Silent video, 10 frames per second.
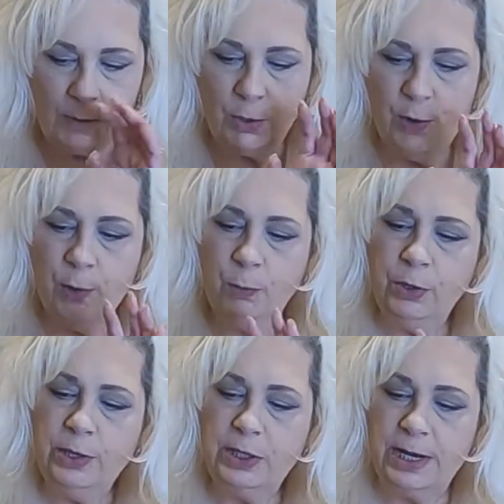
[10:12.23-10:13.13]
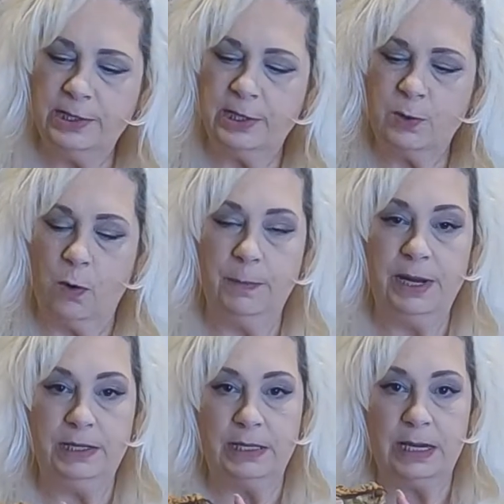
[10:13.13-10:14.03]
You can really taste the Skor
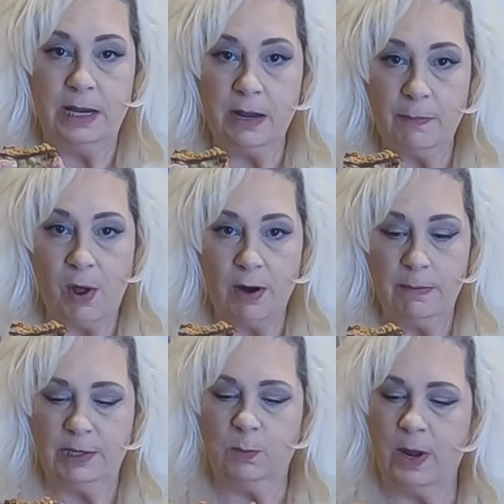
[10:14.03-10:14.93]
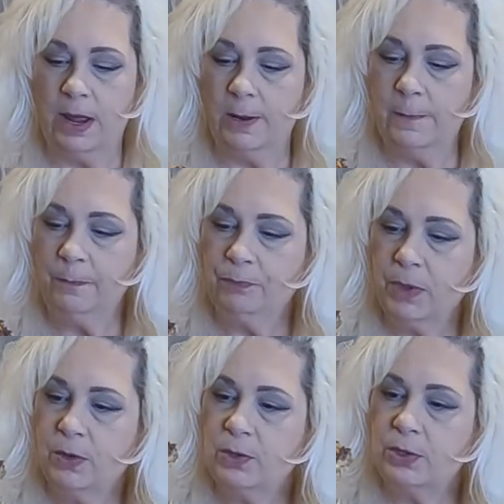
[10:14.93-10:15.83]
pieces in the bottom as well.
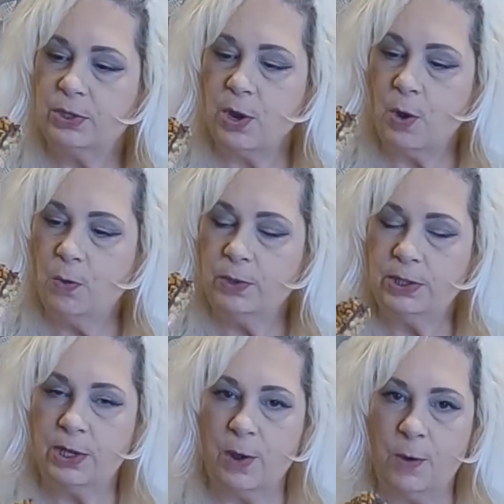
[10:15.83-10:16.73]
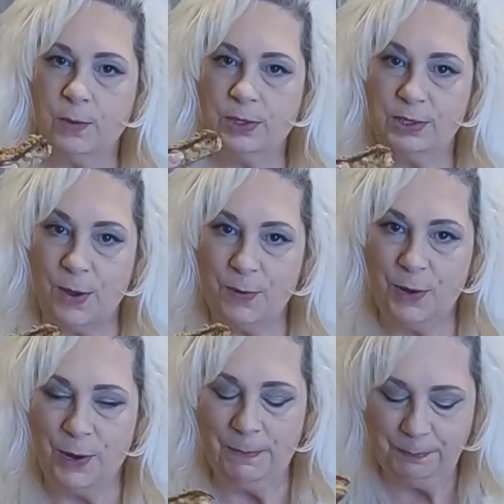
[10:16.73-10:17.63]
So, so, so
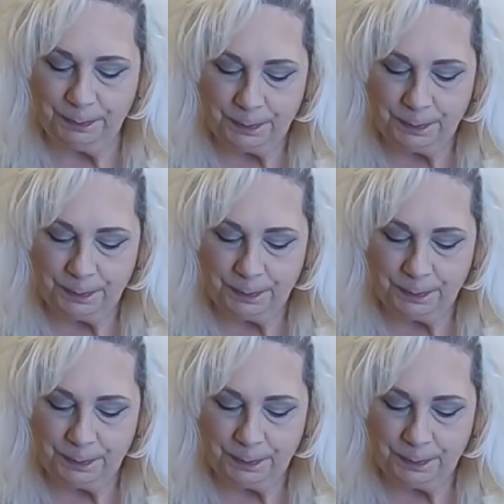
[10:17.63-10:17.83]
good.